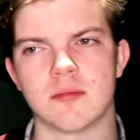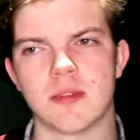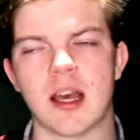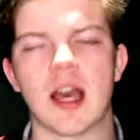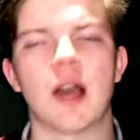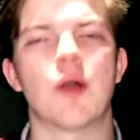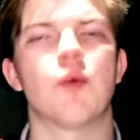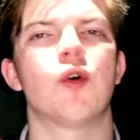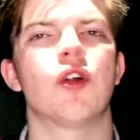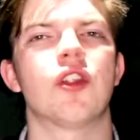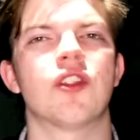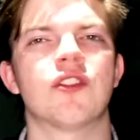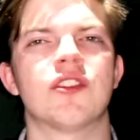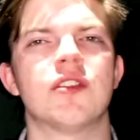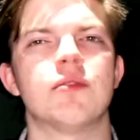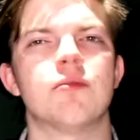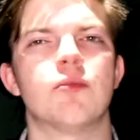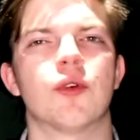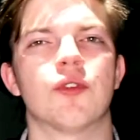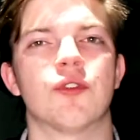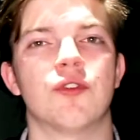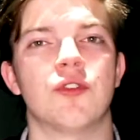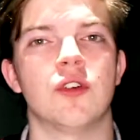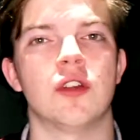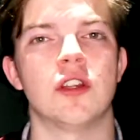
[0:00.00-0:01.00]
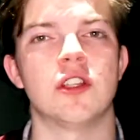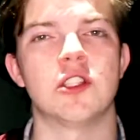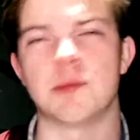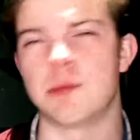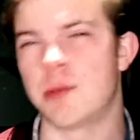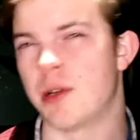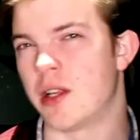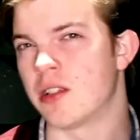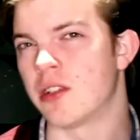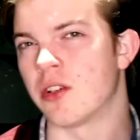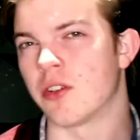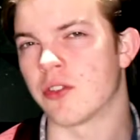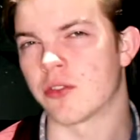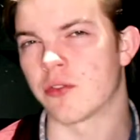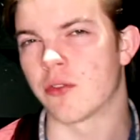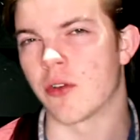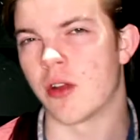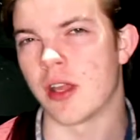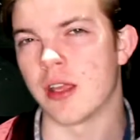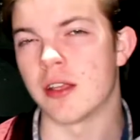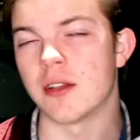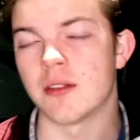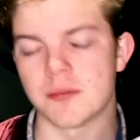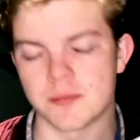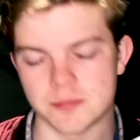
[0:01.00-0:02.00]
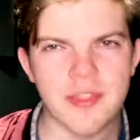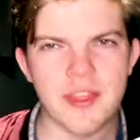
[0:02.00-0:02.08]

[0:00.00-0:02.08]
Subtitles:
I want to see more footage, but it looks great.